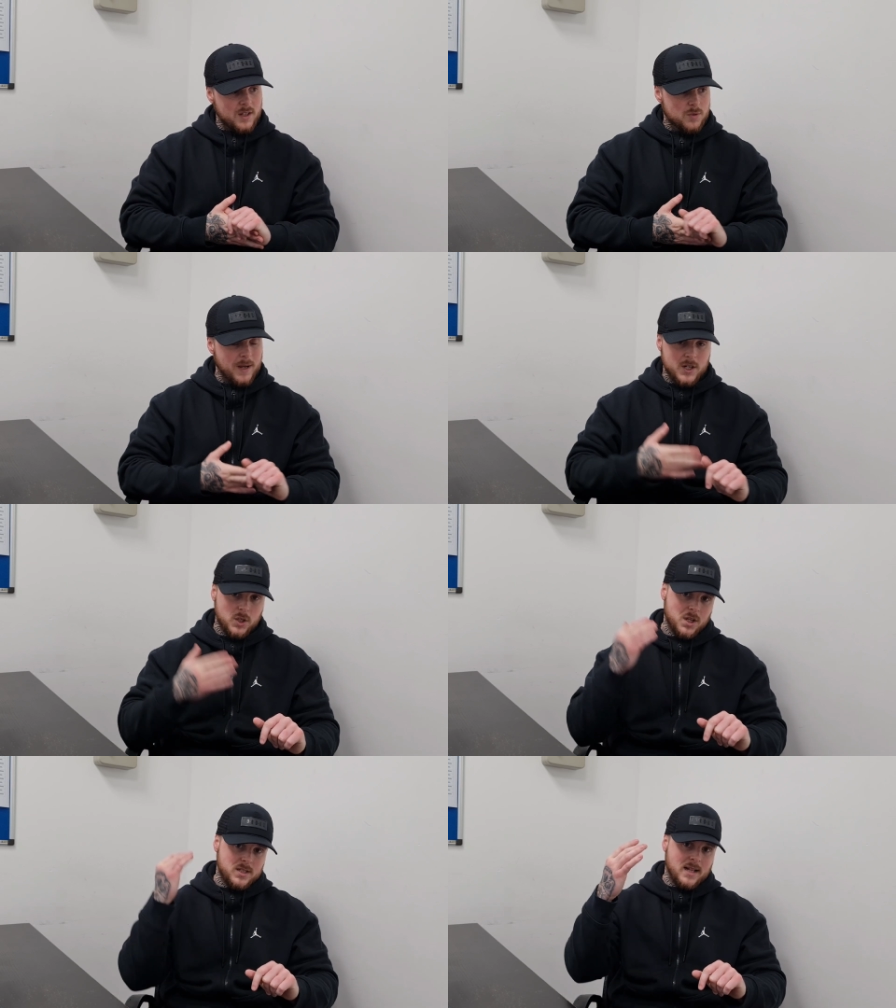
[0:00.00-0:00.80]

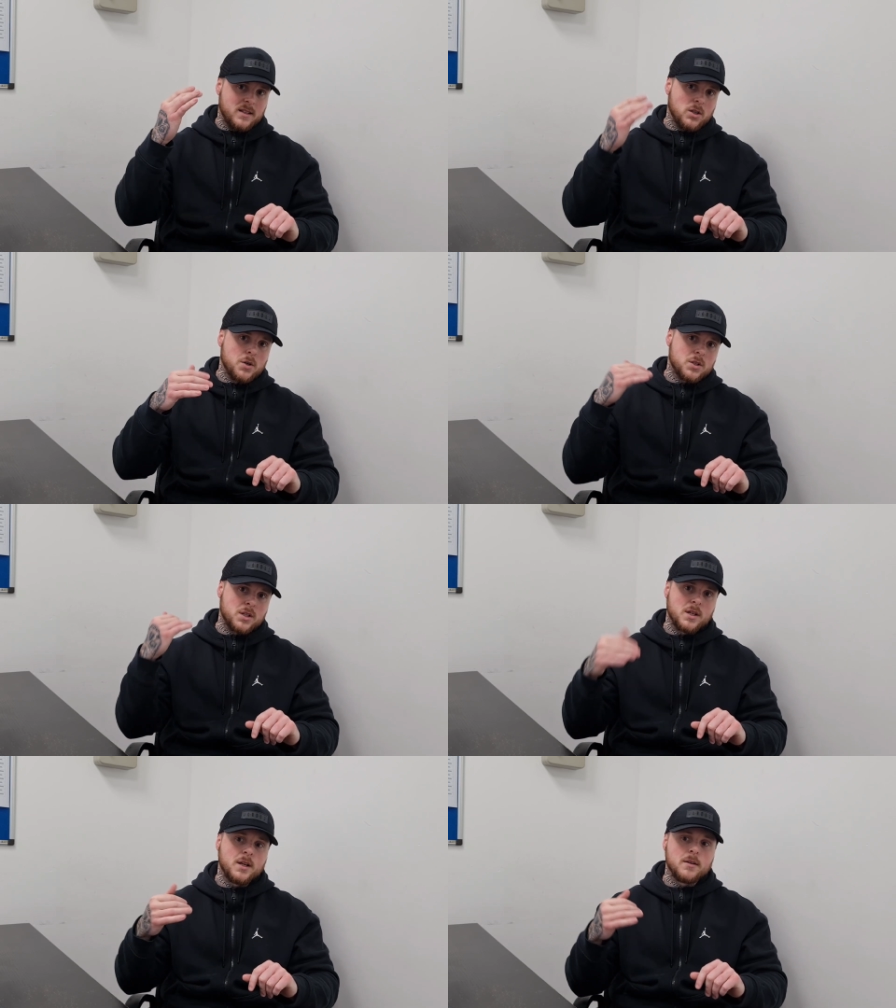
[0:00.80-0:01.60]
Especially on a Saturday
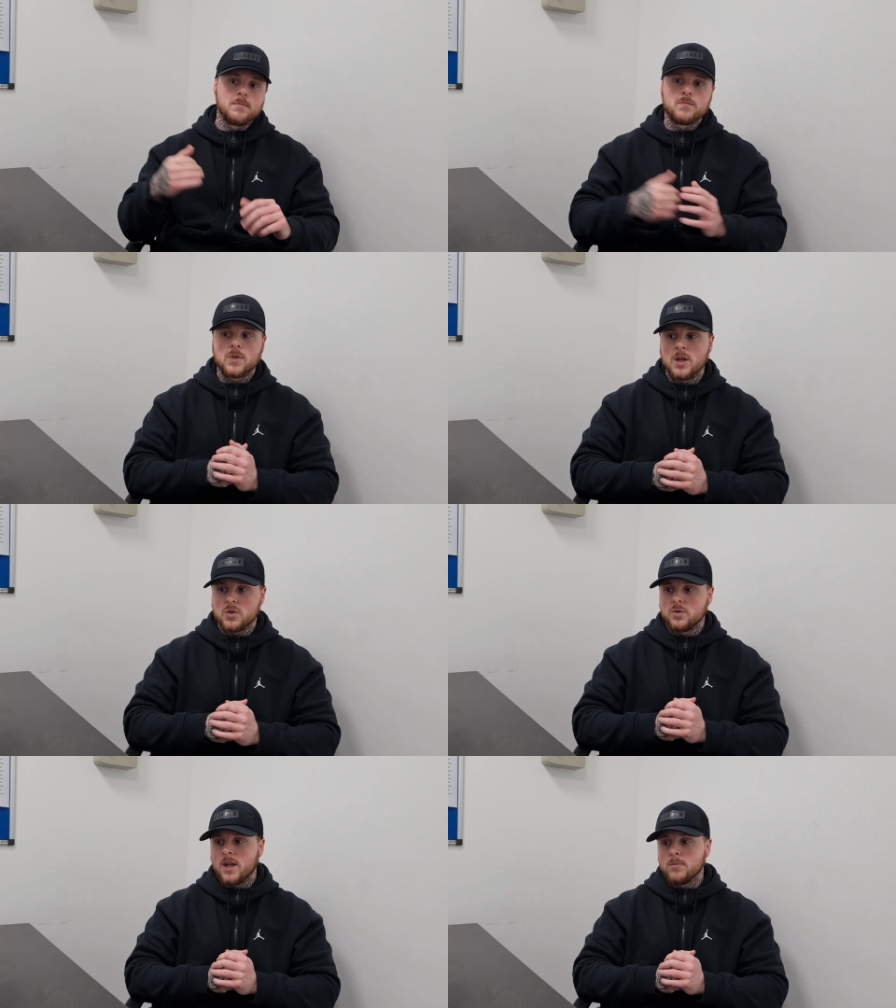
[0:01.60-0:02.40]
night and a, um,
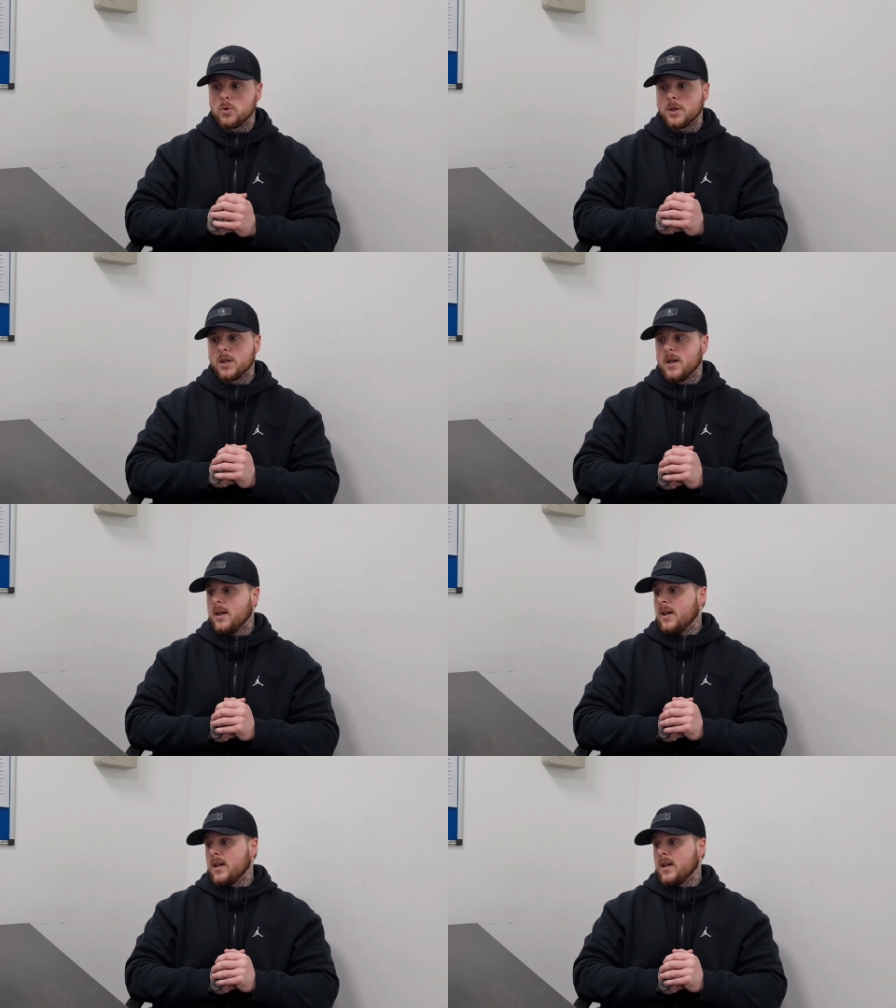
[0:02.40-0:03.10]
a Sunday morning.